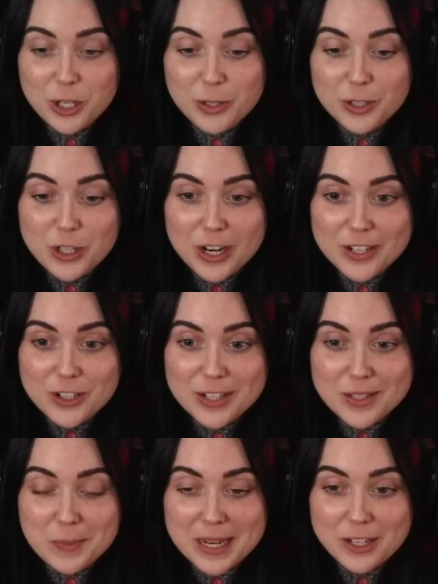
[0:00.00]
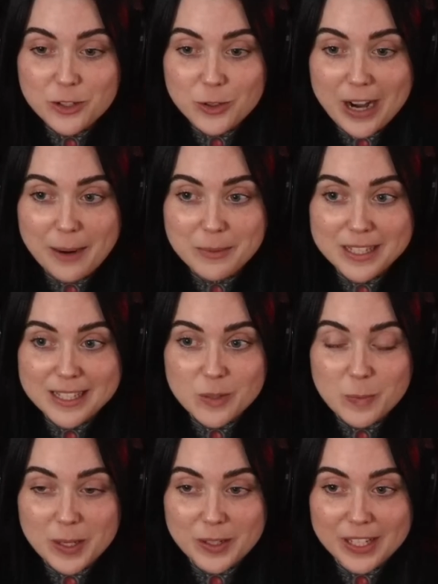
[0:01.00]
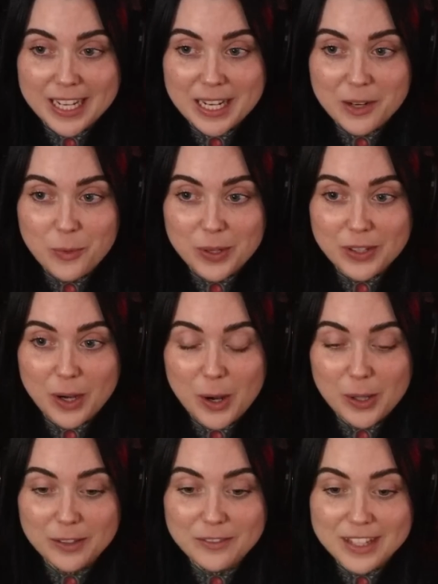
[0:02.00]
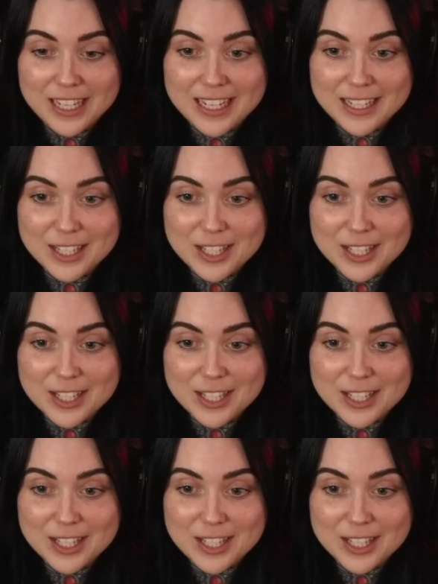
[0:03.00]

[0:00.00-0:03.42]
judges being trapped in this building with all of these